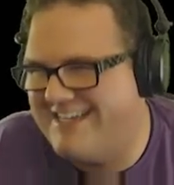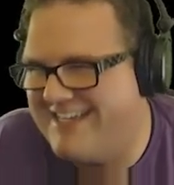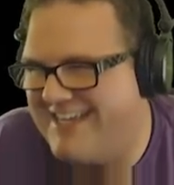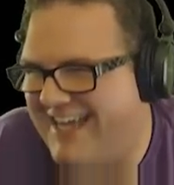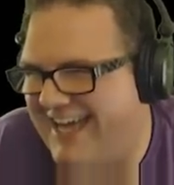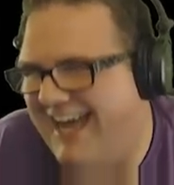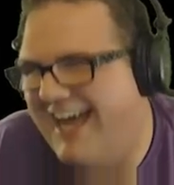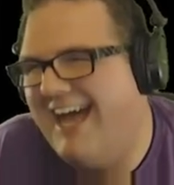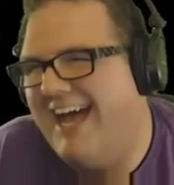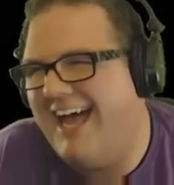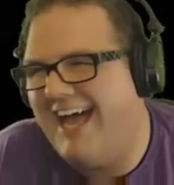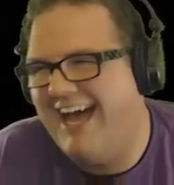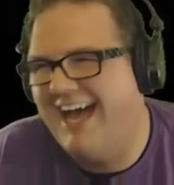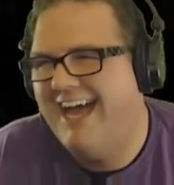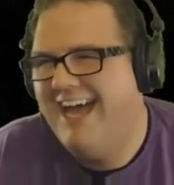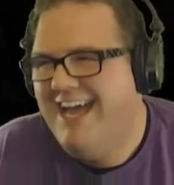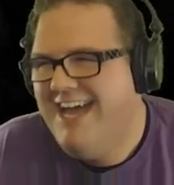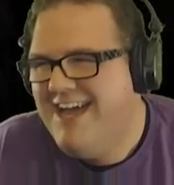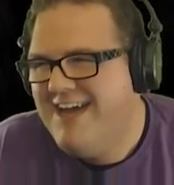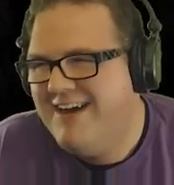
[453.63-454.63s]
Shut up!
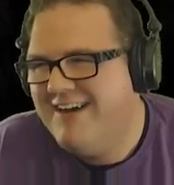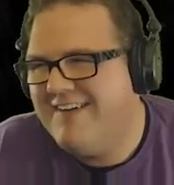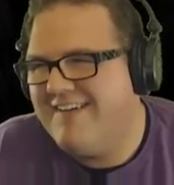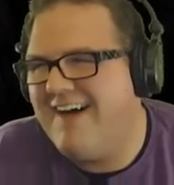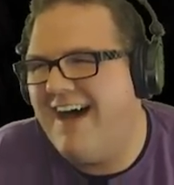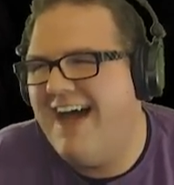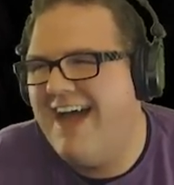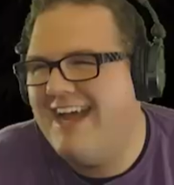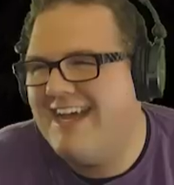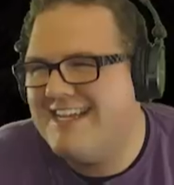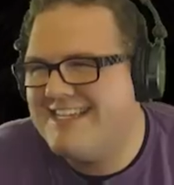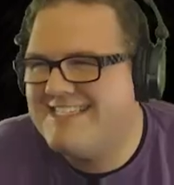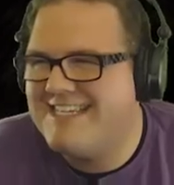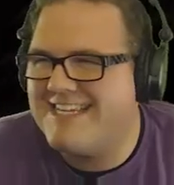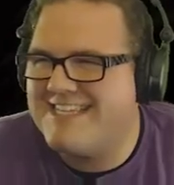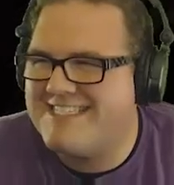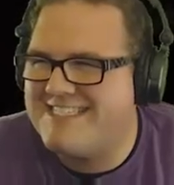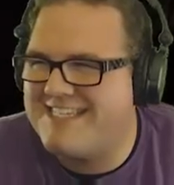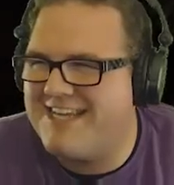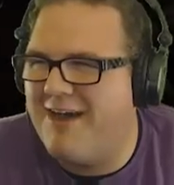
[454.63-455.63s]
It's fine! Why is no,
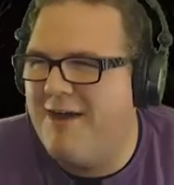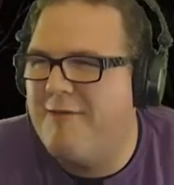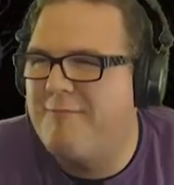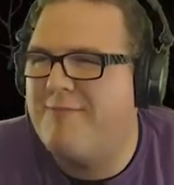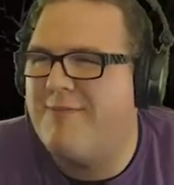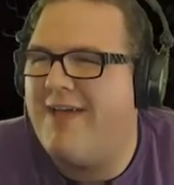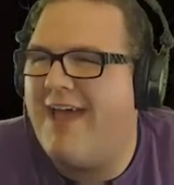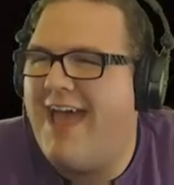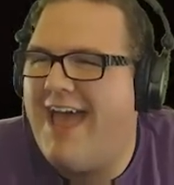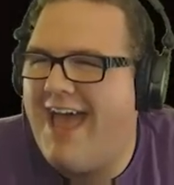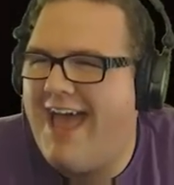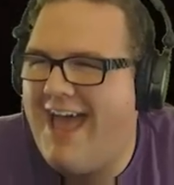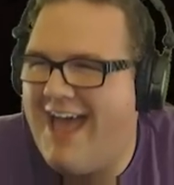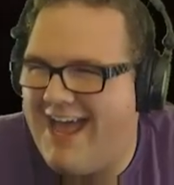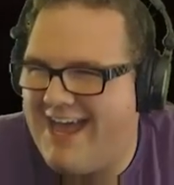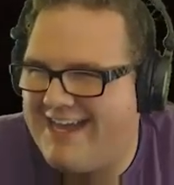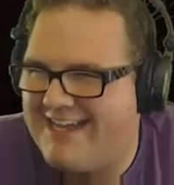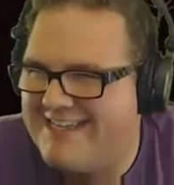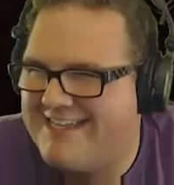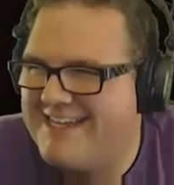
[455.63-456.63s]
this so
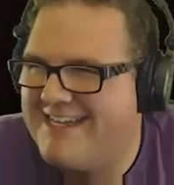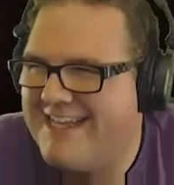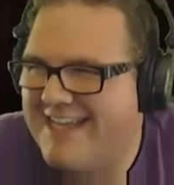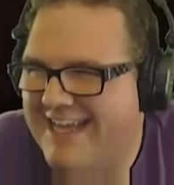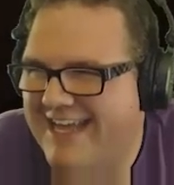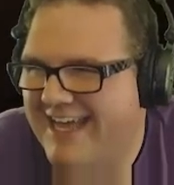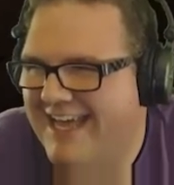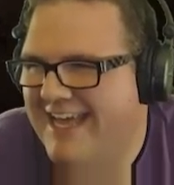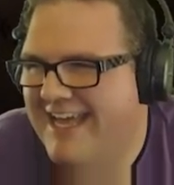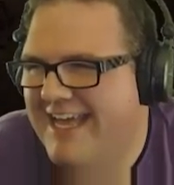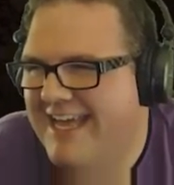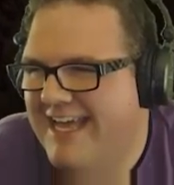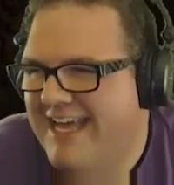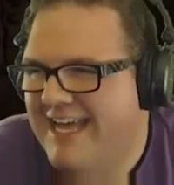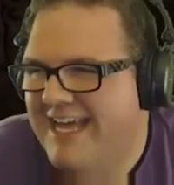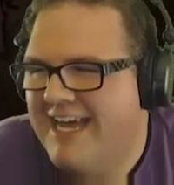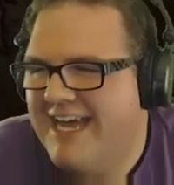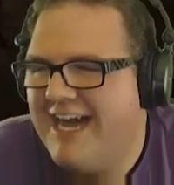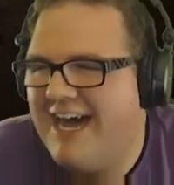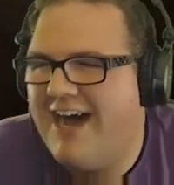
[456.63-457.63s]
bad? Okay, it's
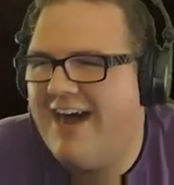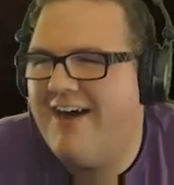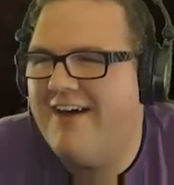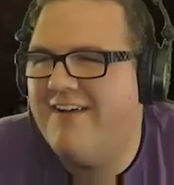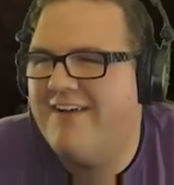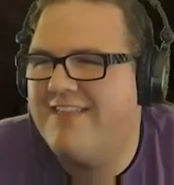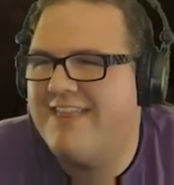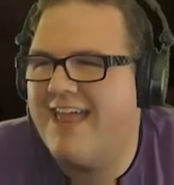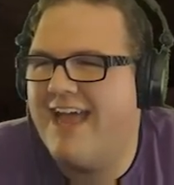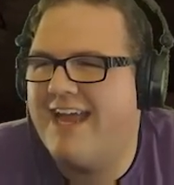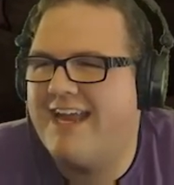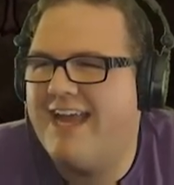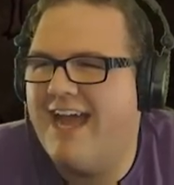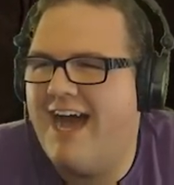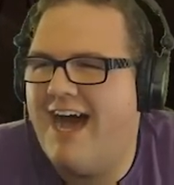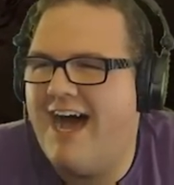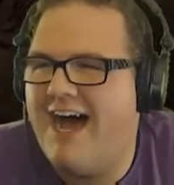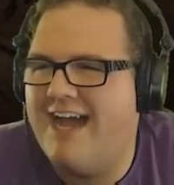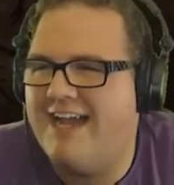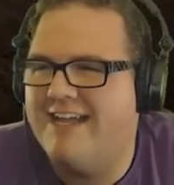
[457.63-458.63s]
day. Is everything oh, better now? Oh,
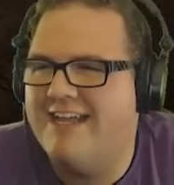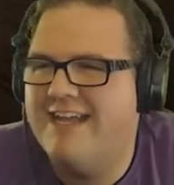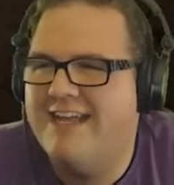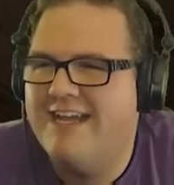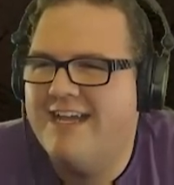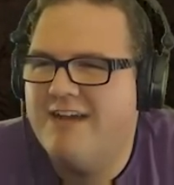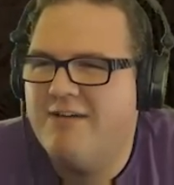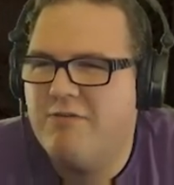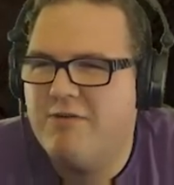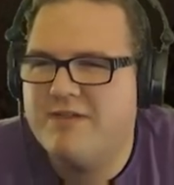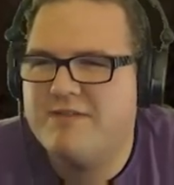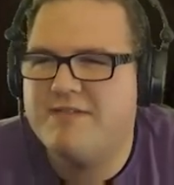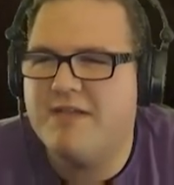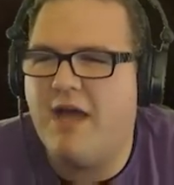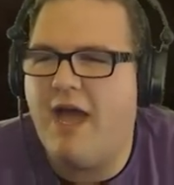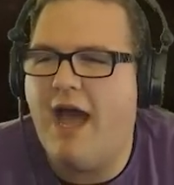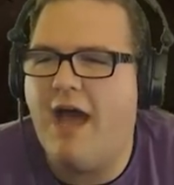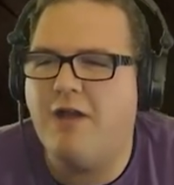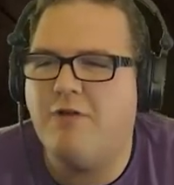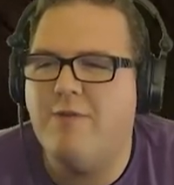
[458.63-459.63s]
God. What
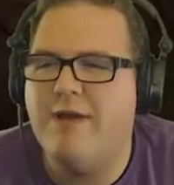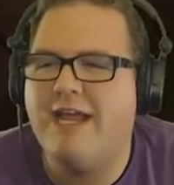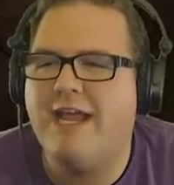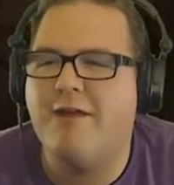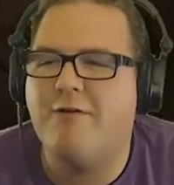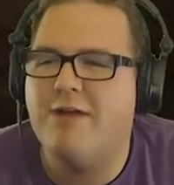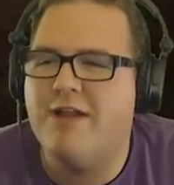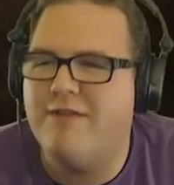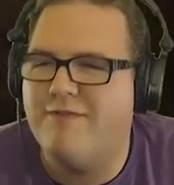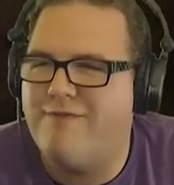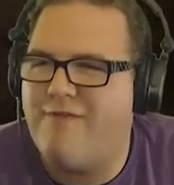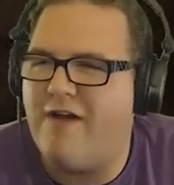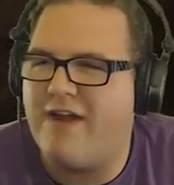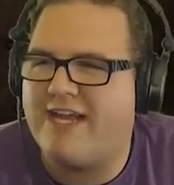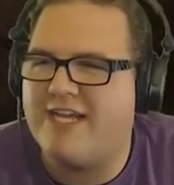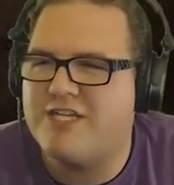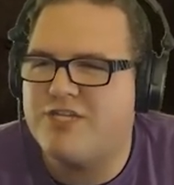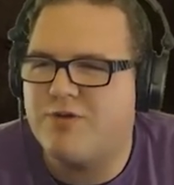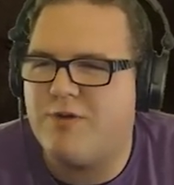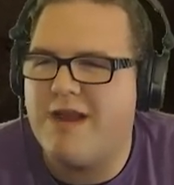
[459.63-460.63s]
the, how do we get rid of the
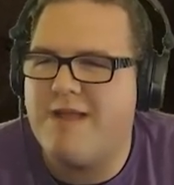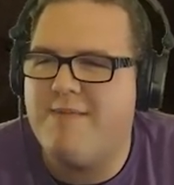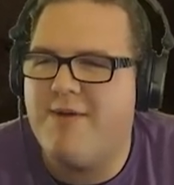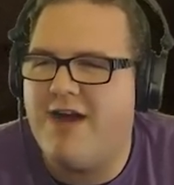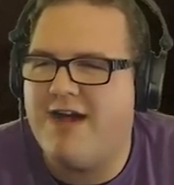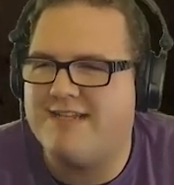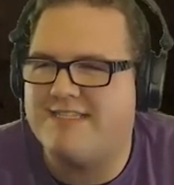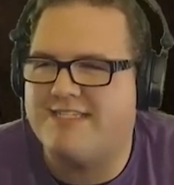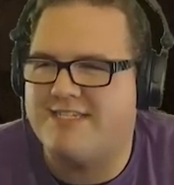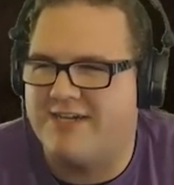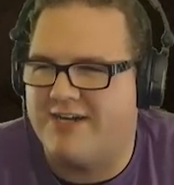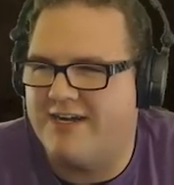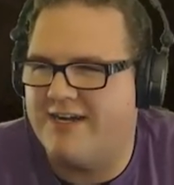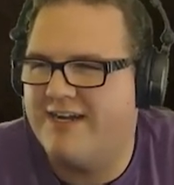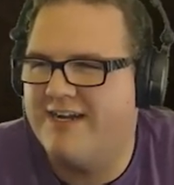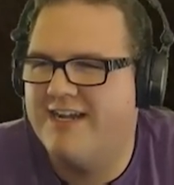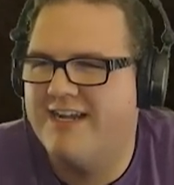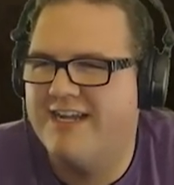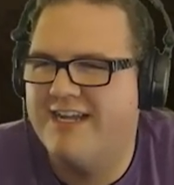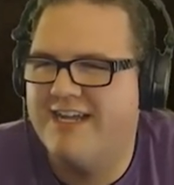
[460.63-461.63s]
fucking tree monster?
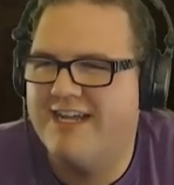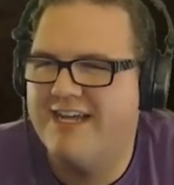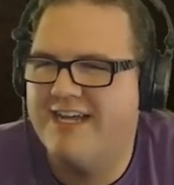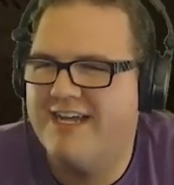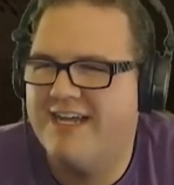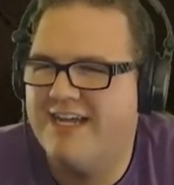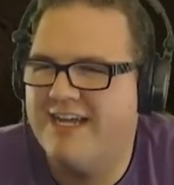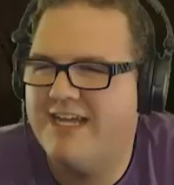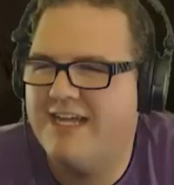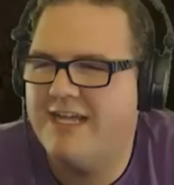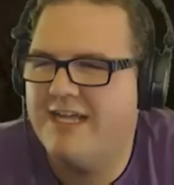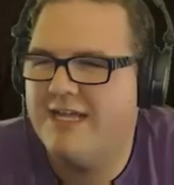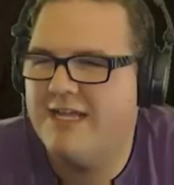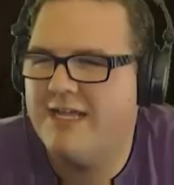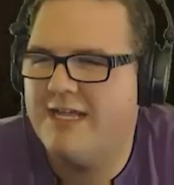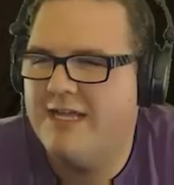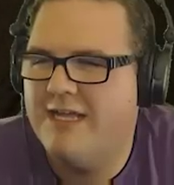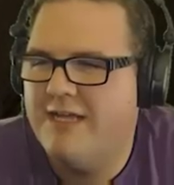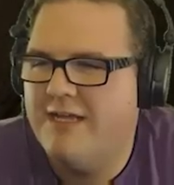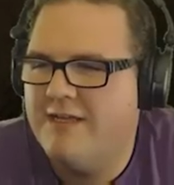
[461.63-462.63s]
Oh,
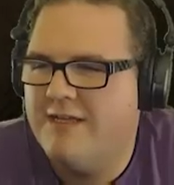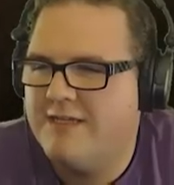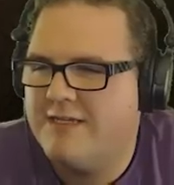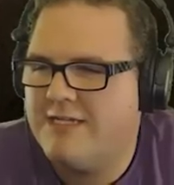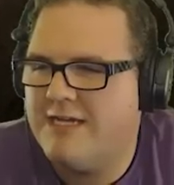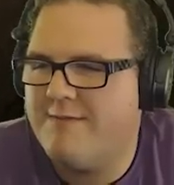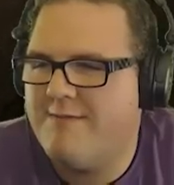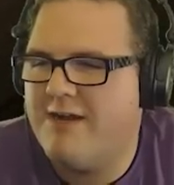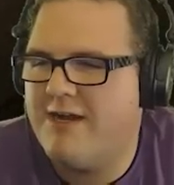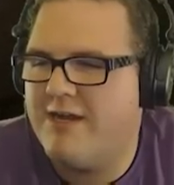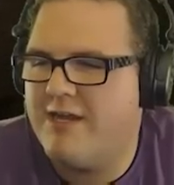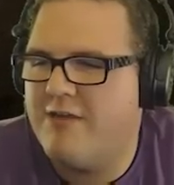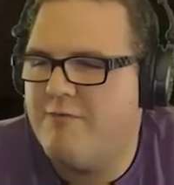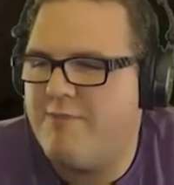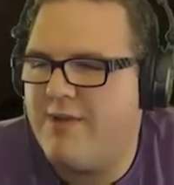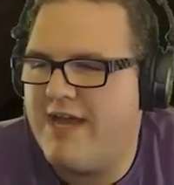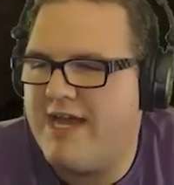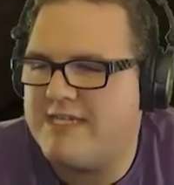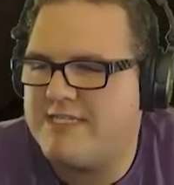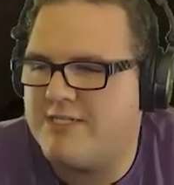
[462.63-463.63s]
no! Come here, you
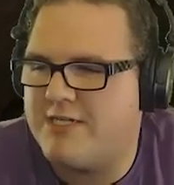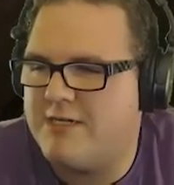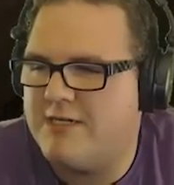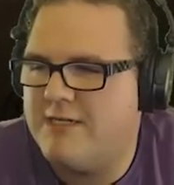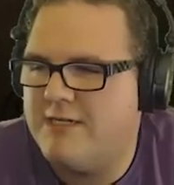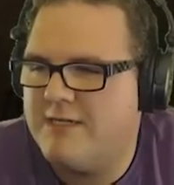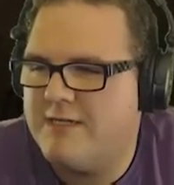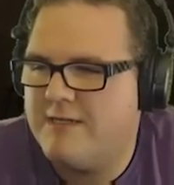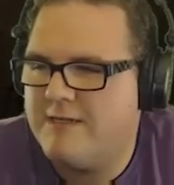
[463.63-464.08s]
bastard.